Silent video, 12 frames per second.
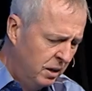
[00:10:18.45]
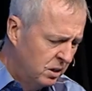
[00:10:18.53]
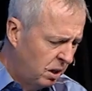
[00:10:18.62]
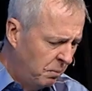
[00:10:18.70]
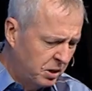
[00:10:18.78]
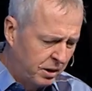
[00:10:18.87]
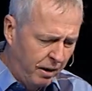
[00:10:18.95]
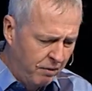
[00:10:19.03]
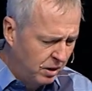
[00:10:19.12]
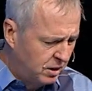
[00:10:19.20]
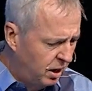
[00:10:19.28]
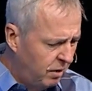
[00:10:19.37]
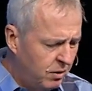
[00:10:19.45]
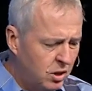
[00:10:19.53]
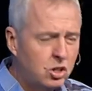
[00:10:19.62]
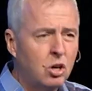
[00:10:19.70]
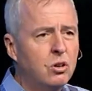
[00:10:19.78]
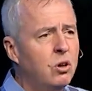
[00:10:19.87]
Seems like every
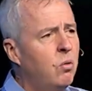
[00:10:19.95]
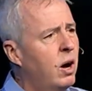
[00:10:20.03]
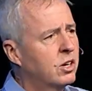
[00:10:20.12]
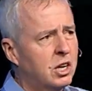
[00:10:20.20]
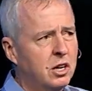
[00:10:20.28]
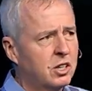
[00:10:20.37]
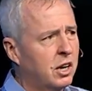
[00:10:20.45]
TV show you watch has